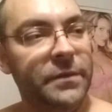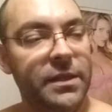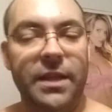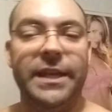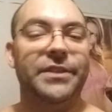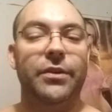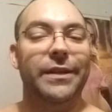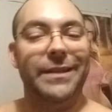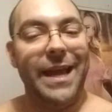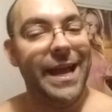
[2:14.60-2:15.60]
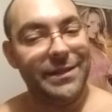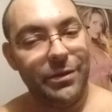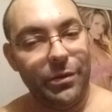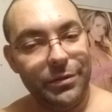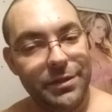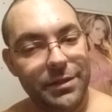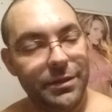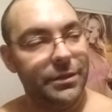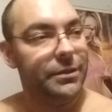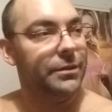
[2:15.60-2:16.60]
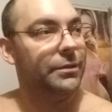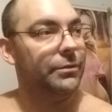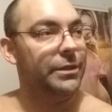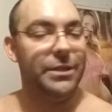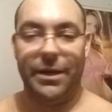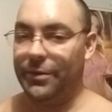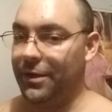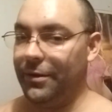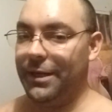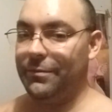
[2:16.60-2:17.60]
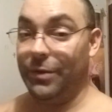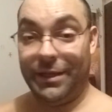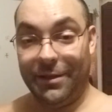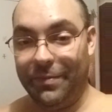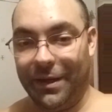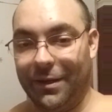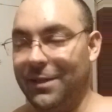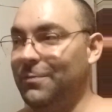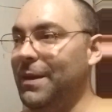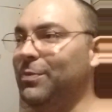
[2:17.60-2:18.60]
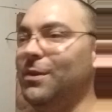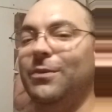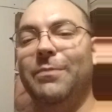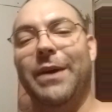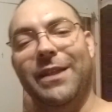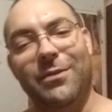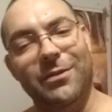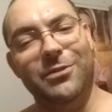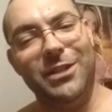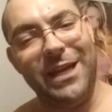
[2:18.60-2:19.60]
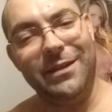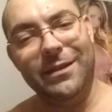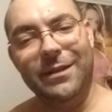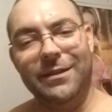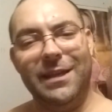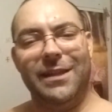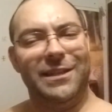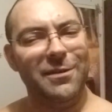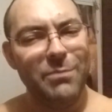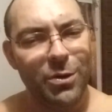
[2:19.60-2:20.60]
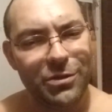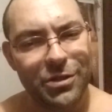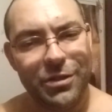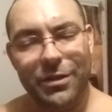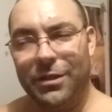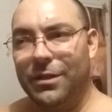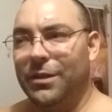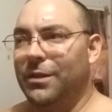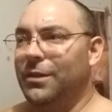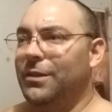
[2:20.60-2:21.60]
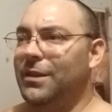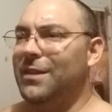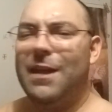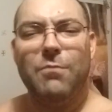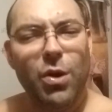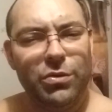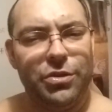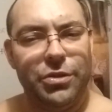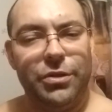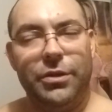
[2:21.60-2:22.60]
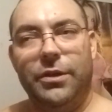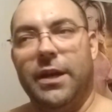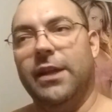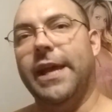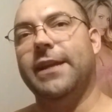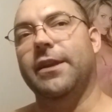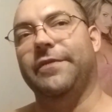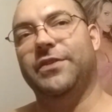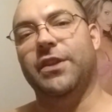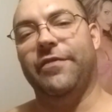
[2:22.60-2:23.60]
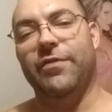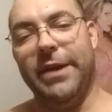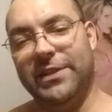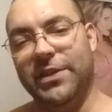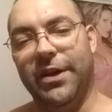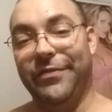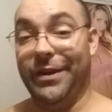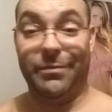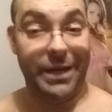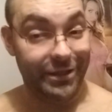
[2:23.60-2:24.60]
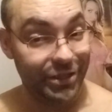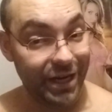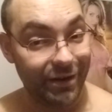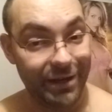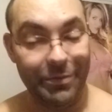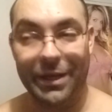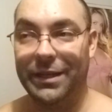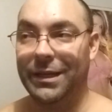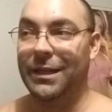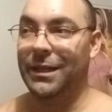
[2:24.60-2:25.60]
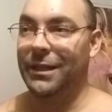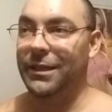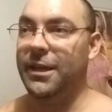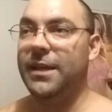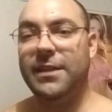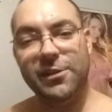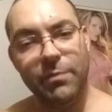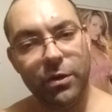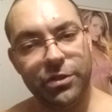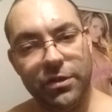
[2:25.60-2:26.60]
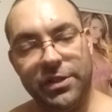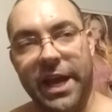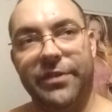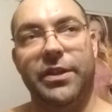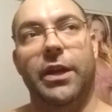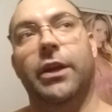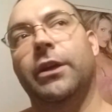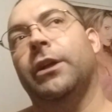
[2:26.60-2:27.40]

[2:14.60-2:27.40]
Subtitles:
And then they turn into assholes, which I regret bringing the beer, because people don't want to buy their own shit. They like to mooch. They mooch. I like enough stuff for myself, I don't mind sharing, but you got these moochers out there.